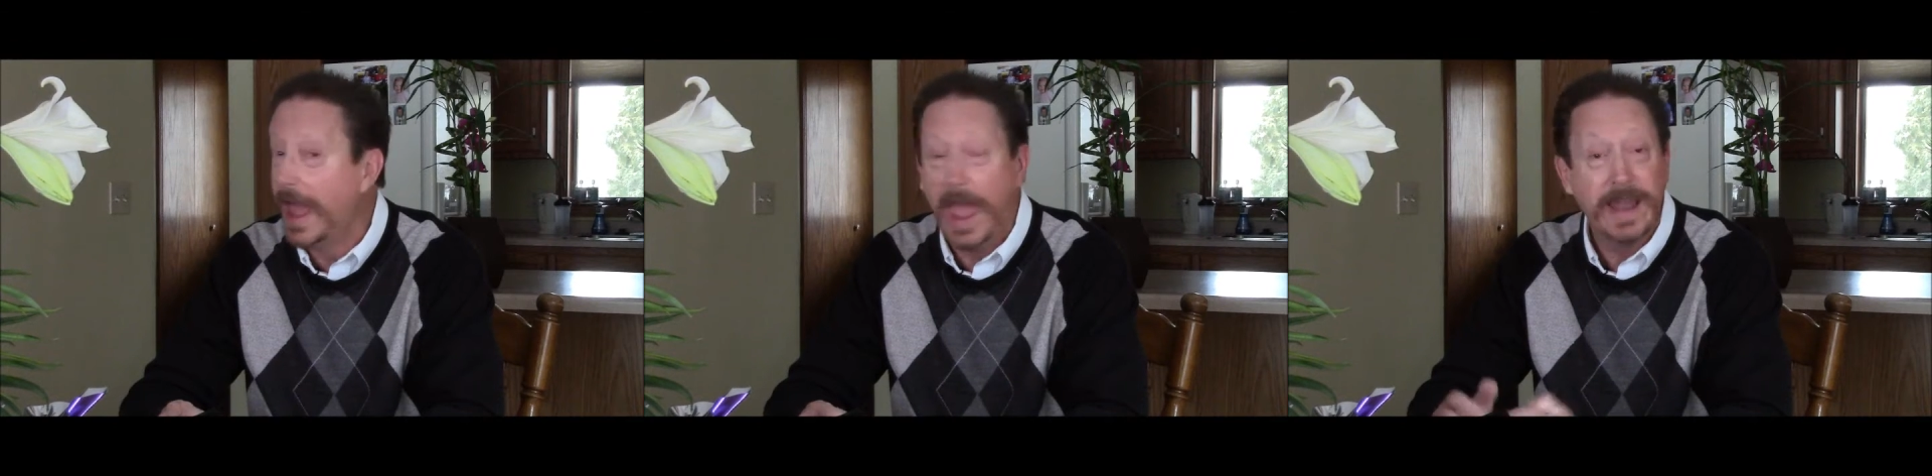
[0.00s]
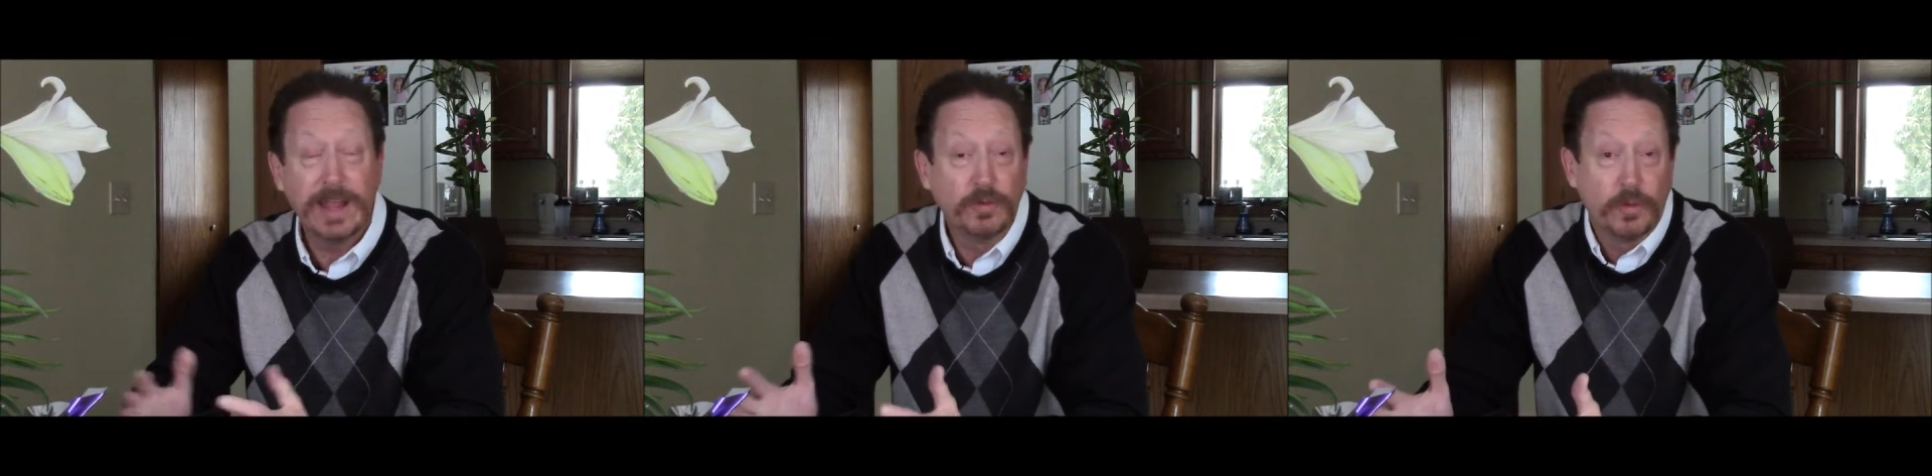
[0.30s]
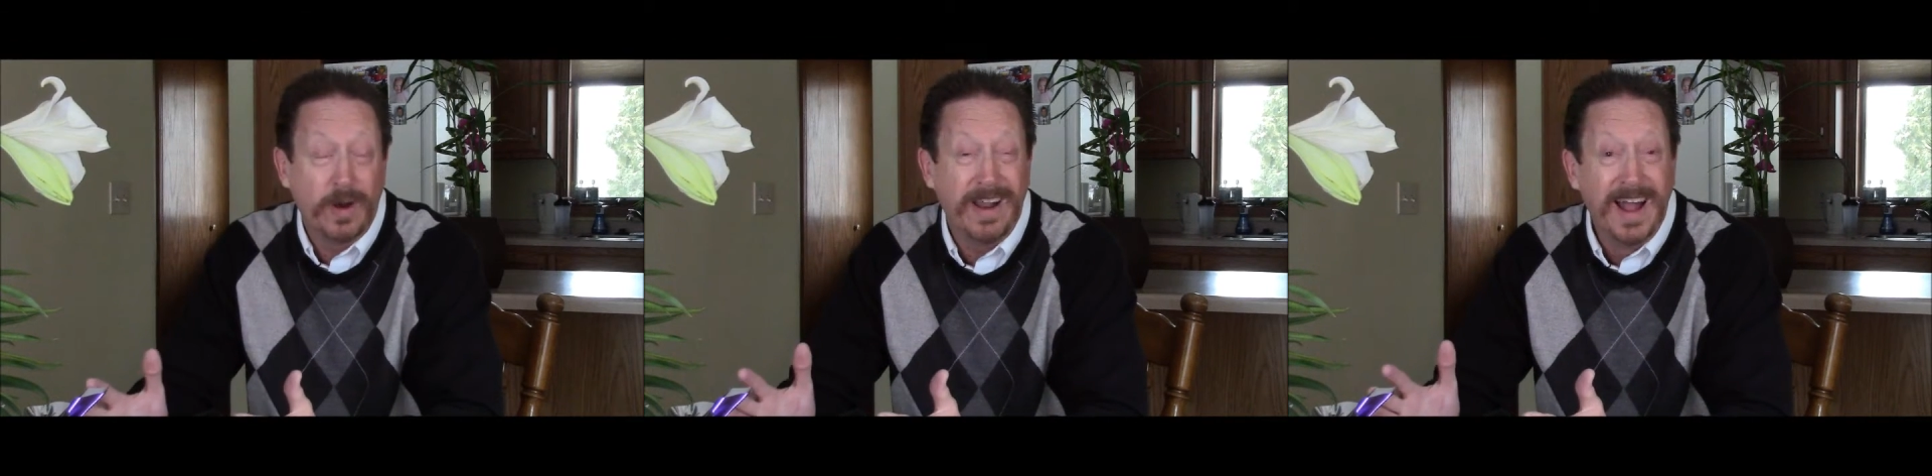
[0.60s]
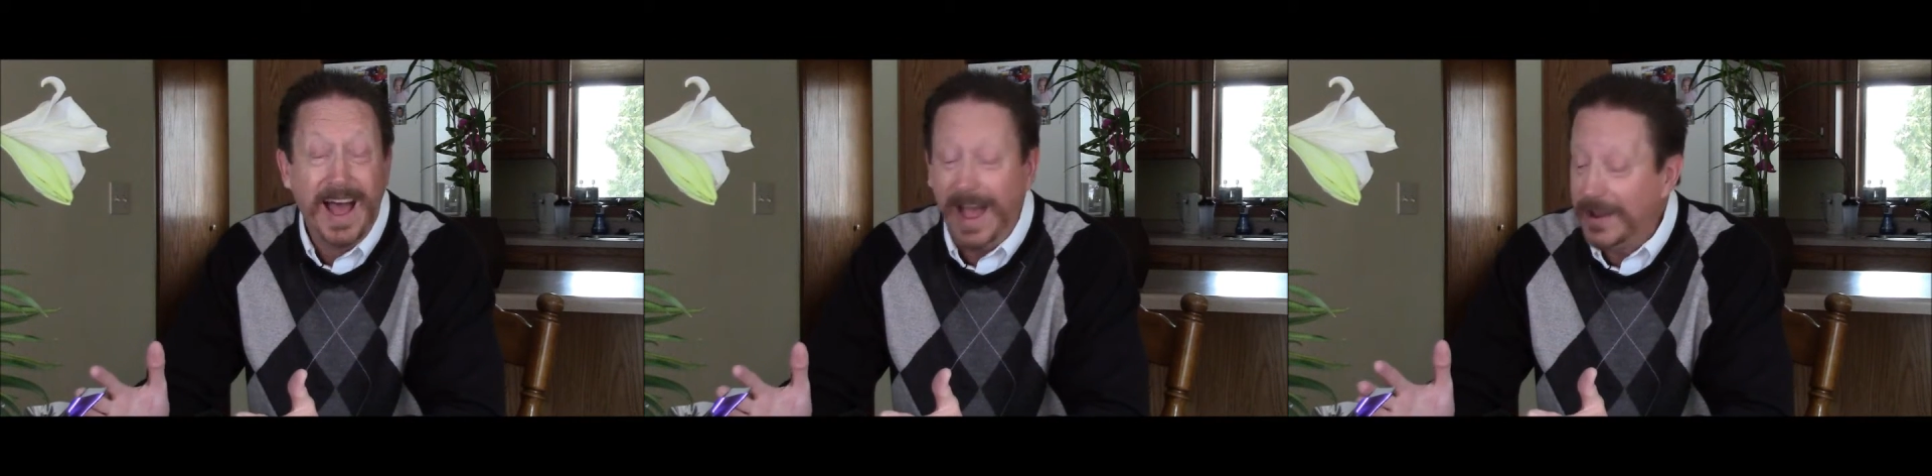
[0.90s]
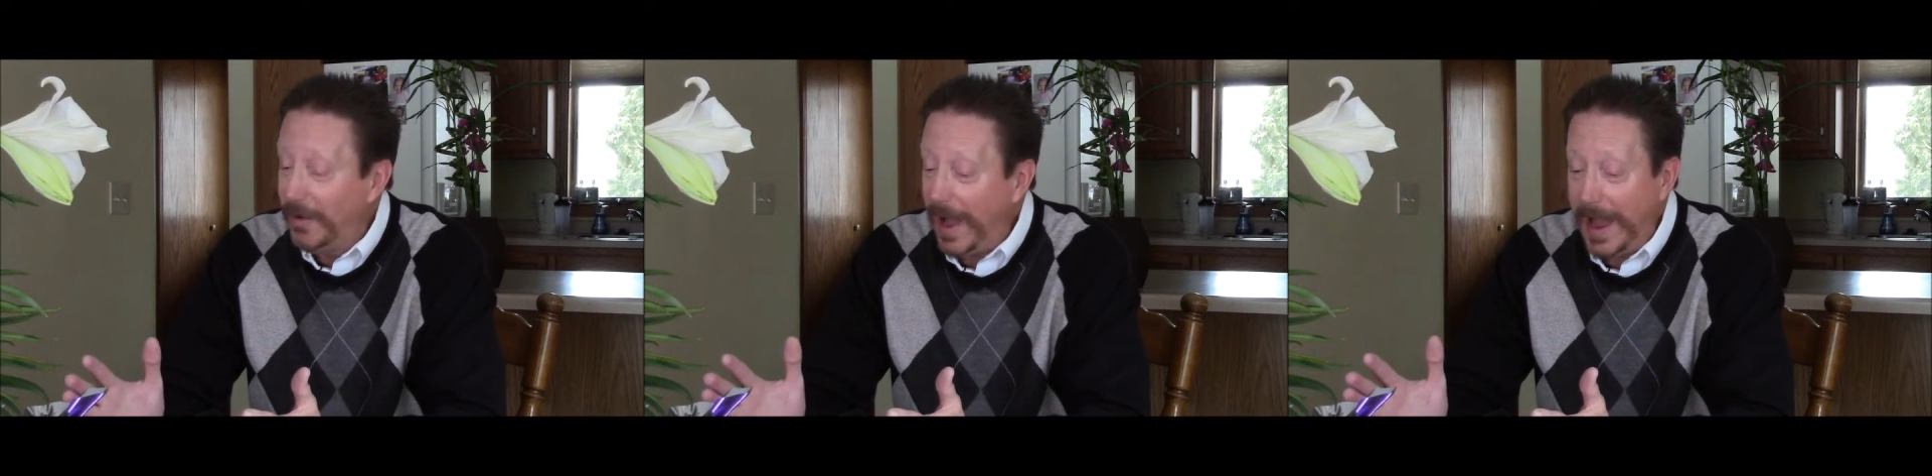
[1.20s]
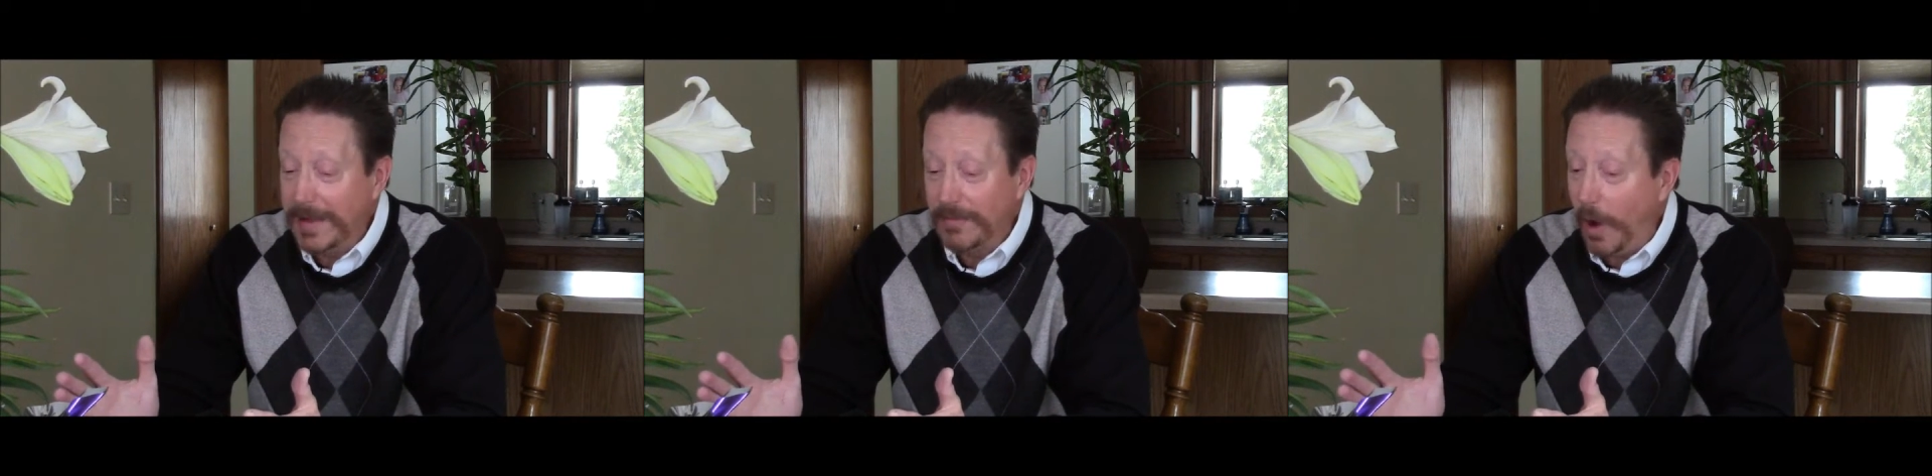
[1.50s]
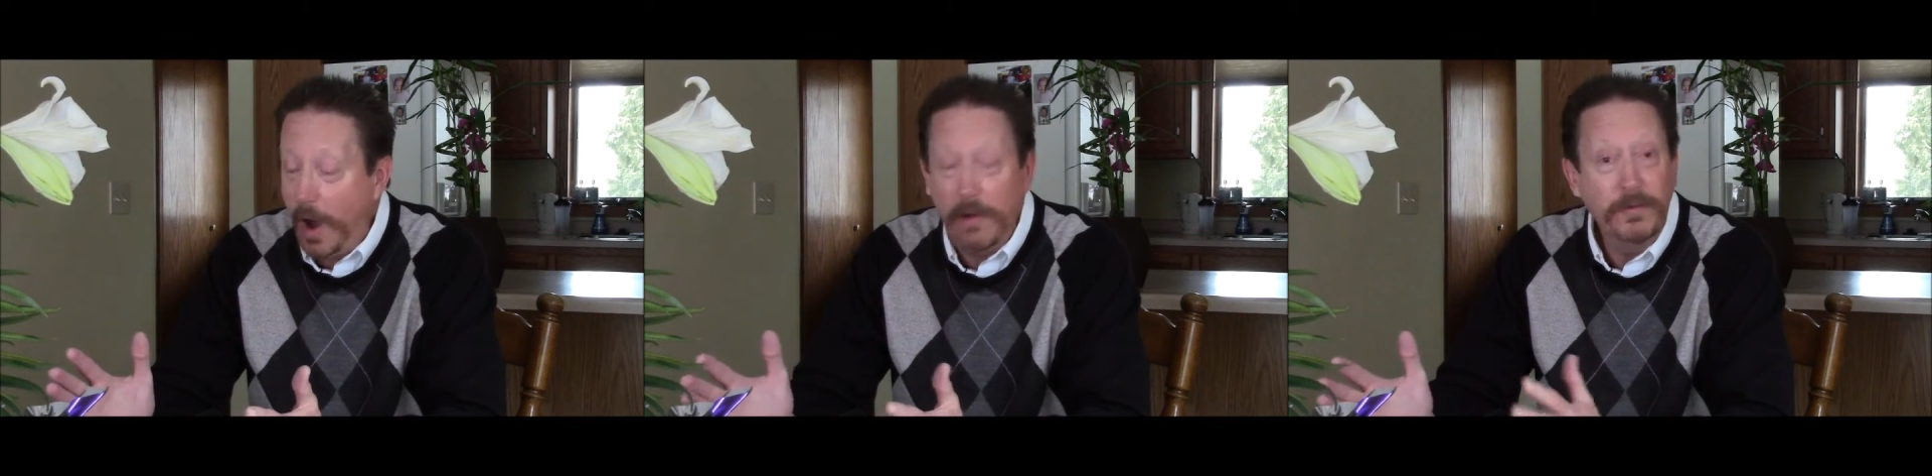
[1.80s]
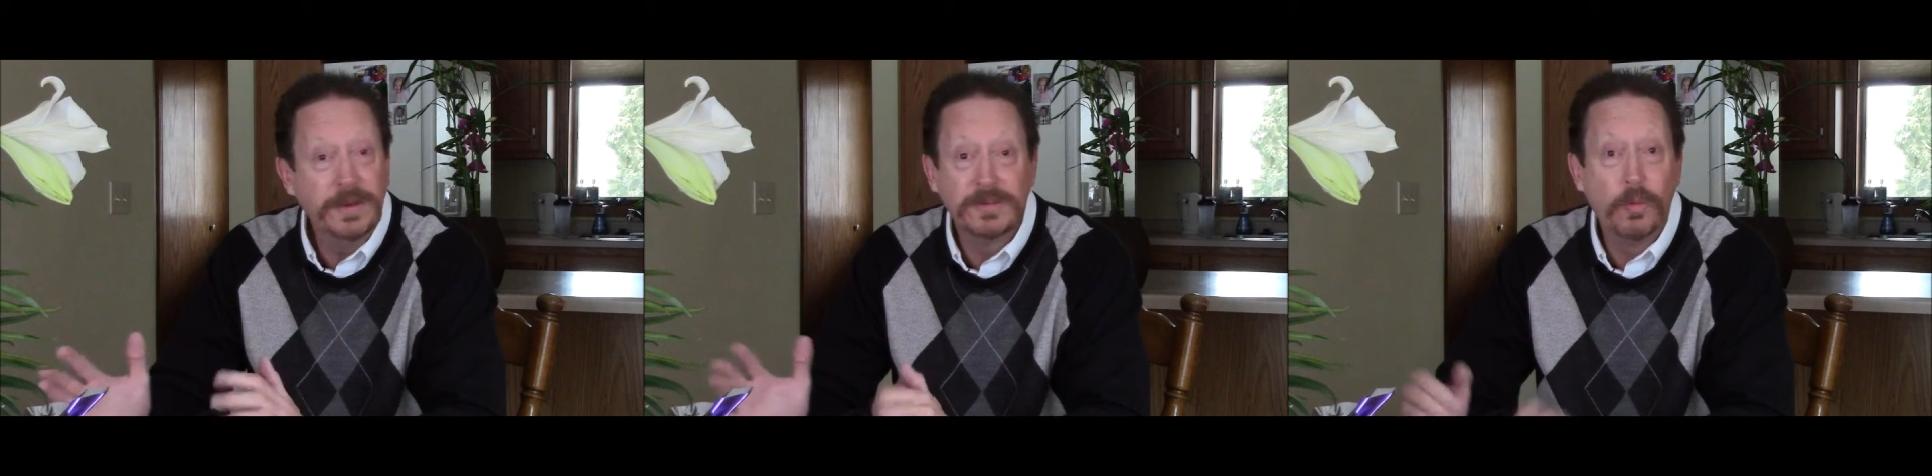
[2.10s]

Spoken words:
And that's where I've always